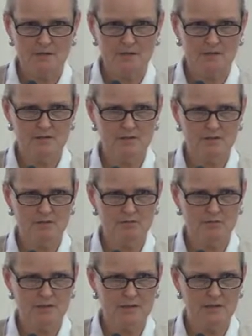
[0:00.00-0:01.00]
these
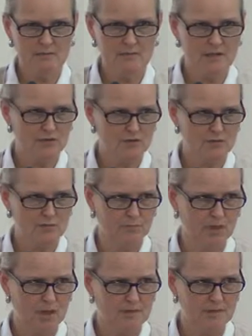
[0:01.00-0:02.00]
3 major
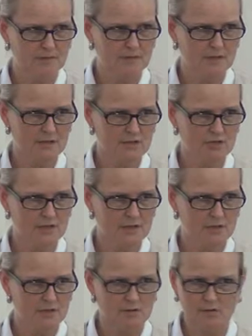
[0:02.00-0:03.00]
blocks of
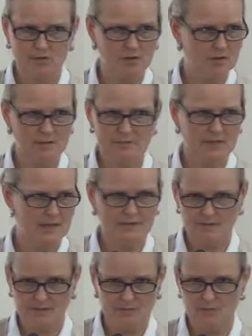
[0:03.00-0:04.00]
countries are all coming
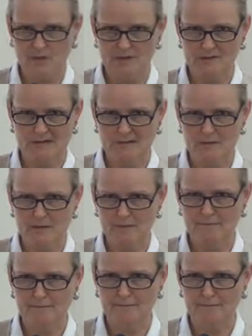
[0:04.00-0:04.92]
at this process